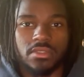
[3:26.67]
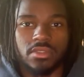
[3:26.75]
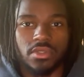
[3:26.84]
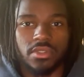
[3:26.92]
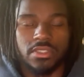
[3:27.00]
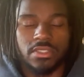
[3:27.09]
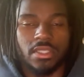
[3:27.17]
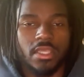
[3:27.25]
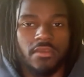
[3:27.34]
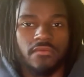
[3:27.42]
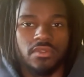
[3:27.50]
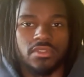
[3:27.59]
You're a
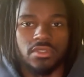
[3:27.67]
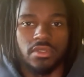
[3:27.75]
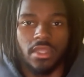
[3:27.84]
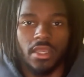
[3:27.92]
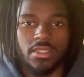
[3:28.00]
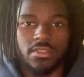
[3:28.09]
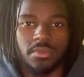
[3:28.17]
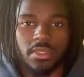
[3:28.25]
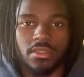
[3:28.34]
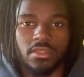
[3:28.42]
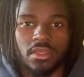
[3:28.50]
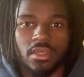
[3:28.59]
slave in a certain aspect.